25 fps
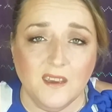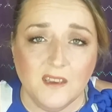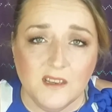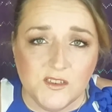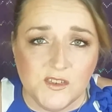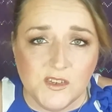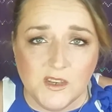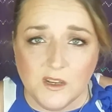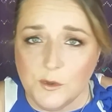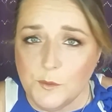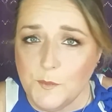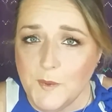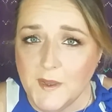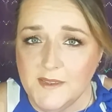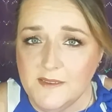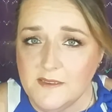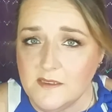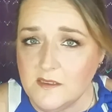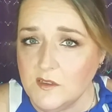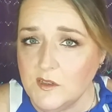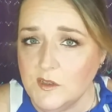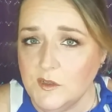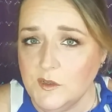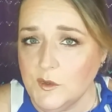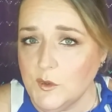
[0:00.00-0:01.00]
eyeshadow
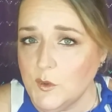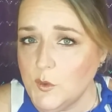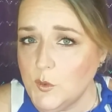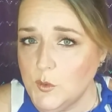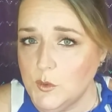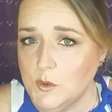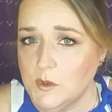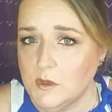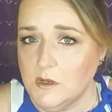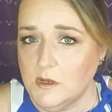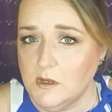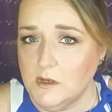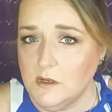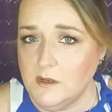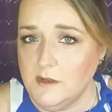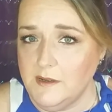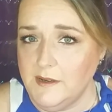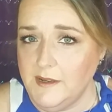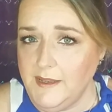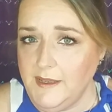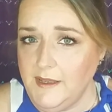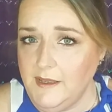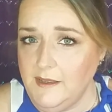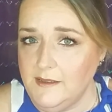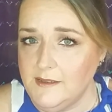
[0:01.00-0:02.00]
pencil or
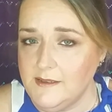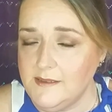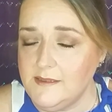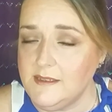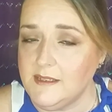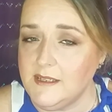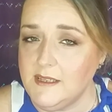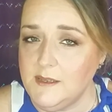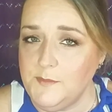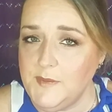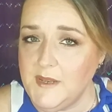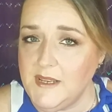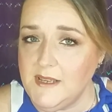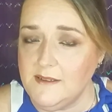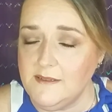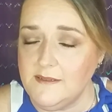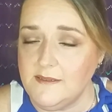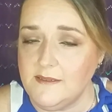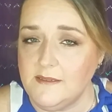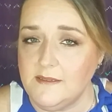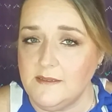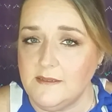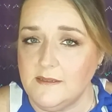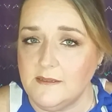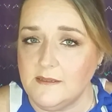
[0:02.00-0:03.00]
a sticky
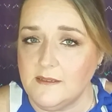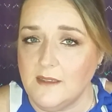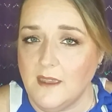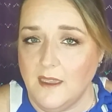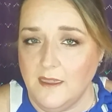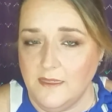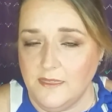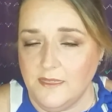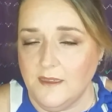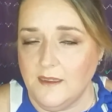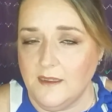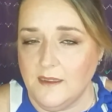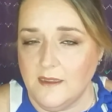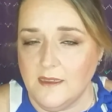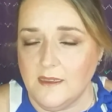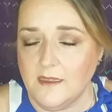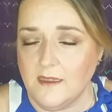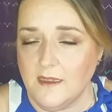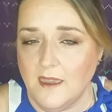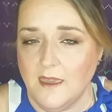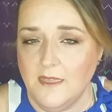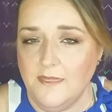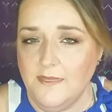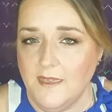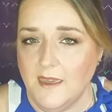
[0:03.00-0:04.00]
base, I think,
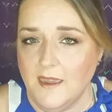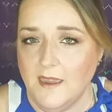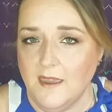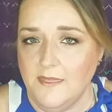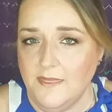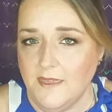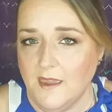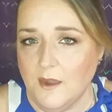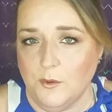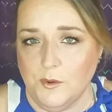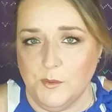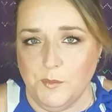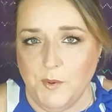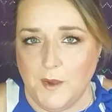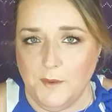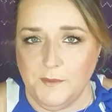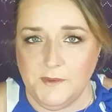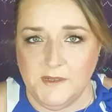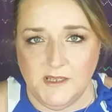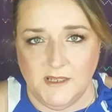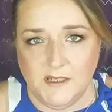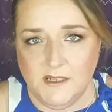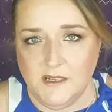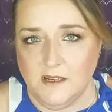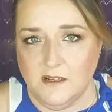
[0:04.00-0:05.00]
and that would
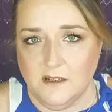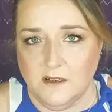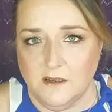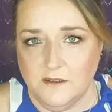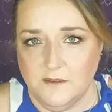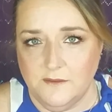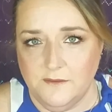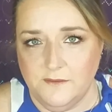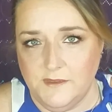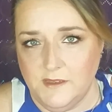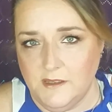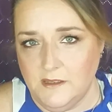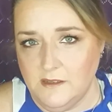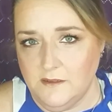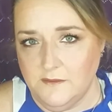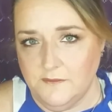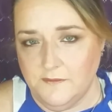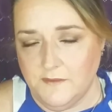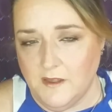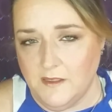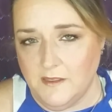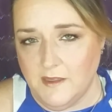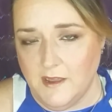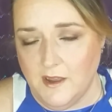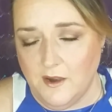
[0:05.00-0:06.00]
probably take care of the
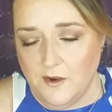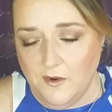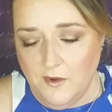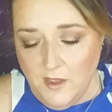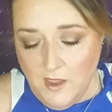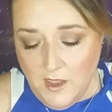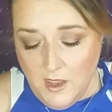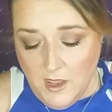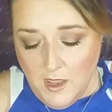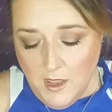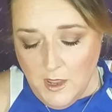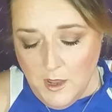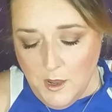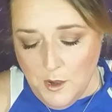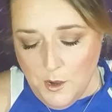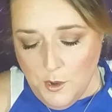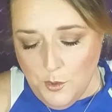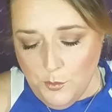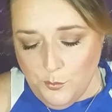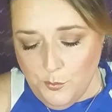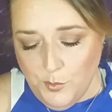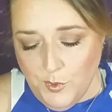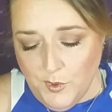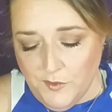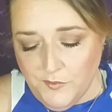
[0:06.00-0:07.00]
fallout.
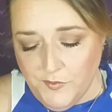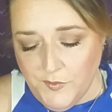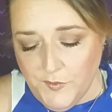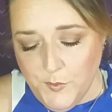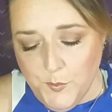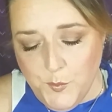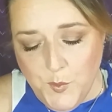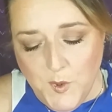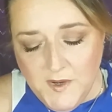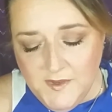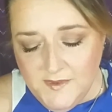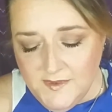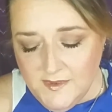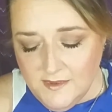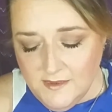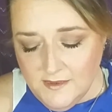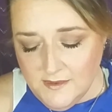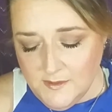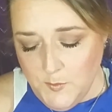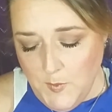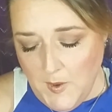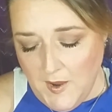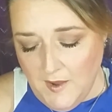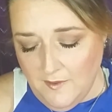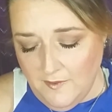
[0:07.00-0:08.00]
But for the price of
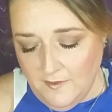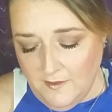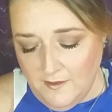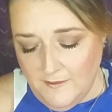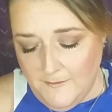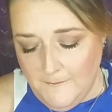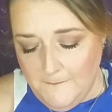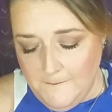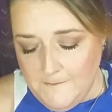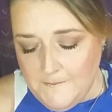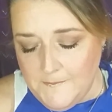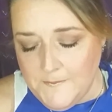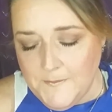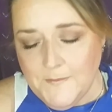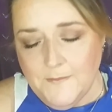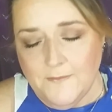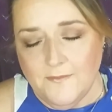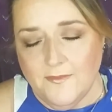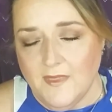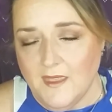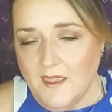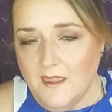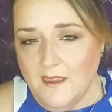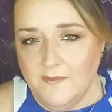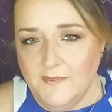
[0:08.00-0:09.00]
this palette
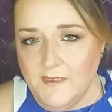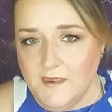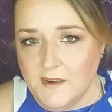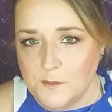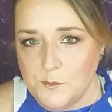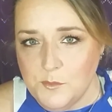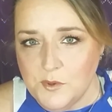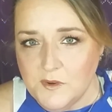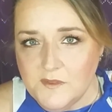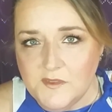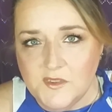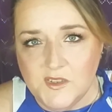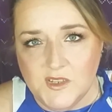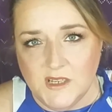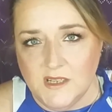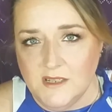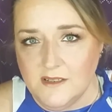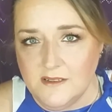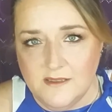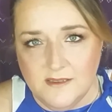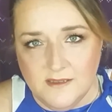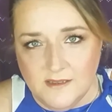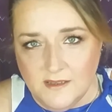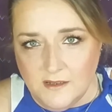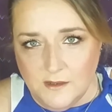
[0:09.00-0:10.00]
and the number of
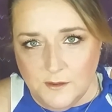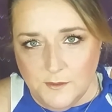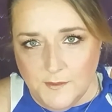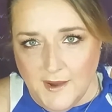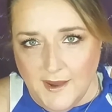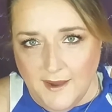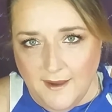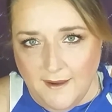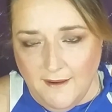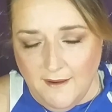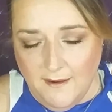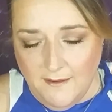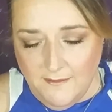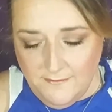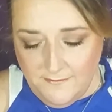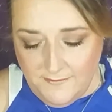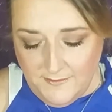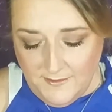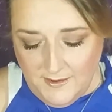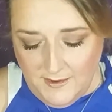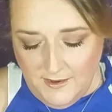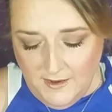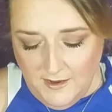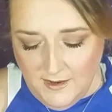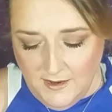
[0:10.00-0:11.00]
shades that you have,
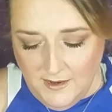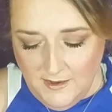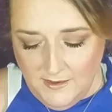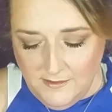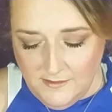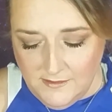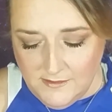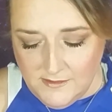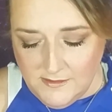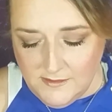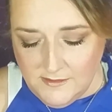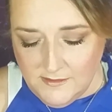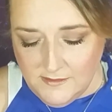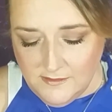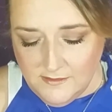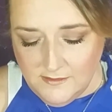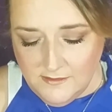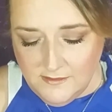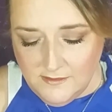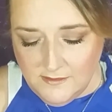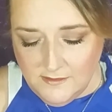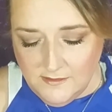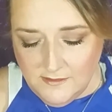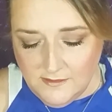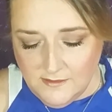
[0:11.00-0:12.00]
and
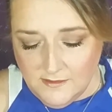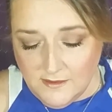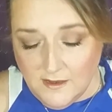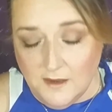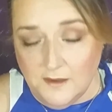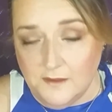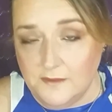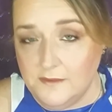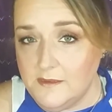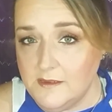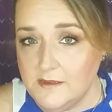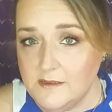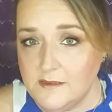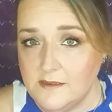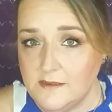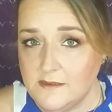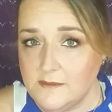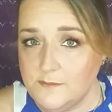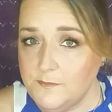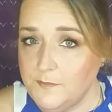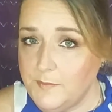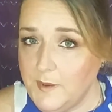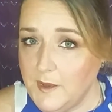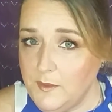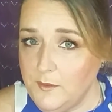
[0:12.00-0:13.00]

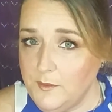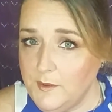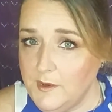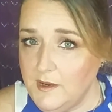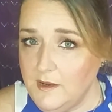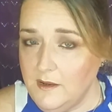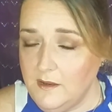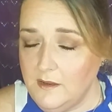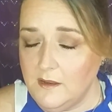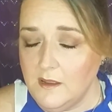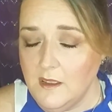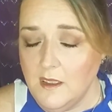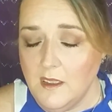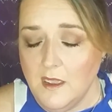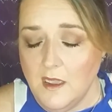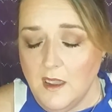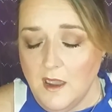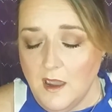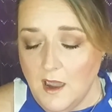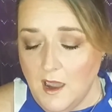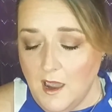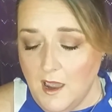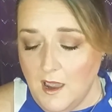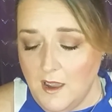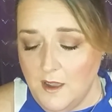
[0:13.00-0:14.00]
this, by the way,
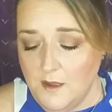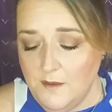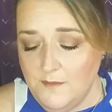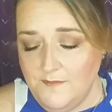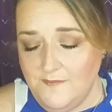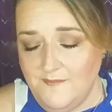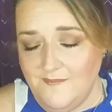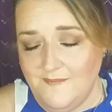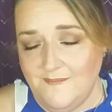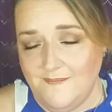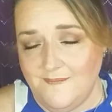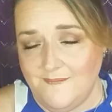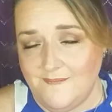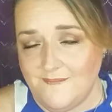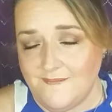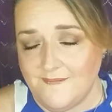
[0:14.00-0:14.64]
I